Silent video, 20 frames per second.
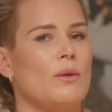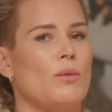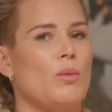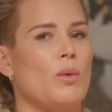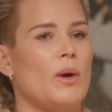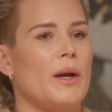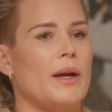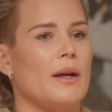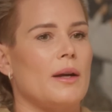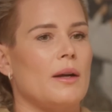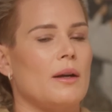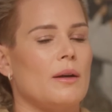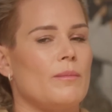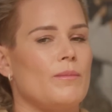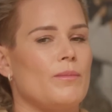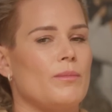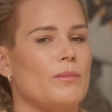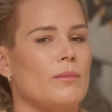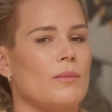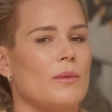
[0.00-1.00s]

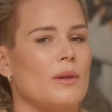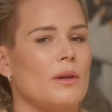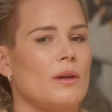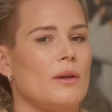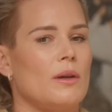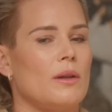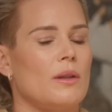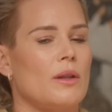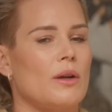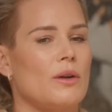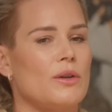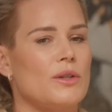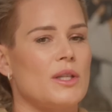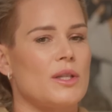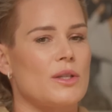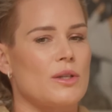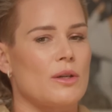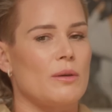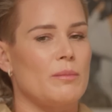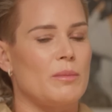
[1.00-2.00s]
where their
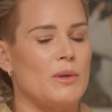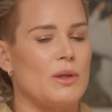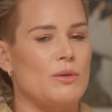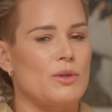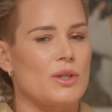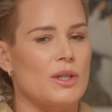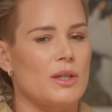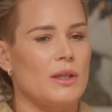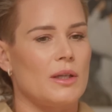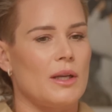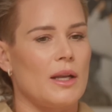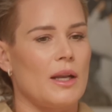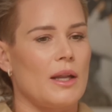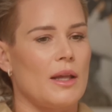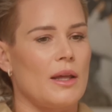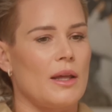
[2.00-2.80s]
distribution,